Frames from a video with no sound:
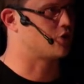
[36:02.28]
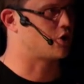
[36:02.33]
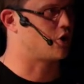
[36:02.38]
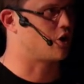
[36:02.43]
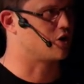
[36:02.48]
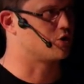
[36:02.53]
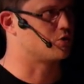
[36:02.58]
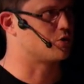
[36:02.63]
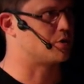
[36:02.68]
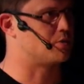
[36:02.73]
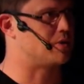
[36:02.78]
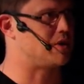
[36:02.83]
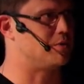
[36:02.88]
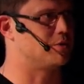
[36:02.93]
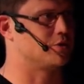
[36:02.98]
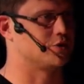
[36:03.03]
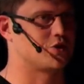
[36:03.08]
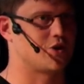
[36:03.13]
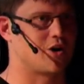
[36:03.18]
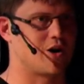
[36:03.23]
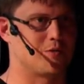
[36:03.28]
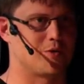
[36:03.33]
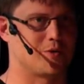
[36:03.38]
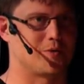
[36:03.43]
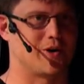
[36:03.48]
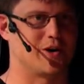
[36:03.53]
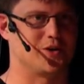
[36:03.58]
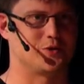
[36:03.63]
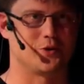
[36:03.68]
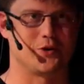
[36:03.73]
for hardware people to
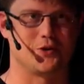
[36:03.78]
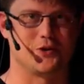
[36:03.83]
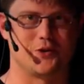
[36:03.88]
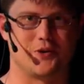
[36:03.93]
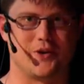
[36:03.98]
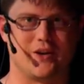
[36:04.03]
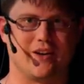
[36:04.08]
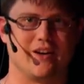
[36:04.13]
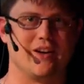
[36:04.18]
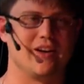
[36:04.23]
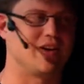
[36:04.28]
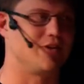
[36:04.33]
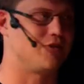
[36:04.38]
compromise what you're doing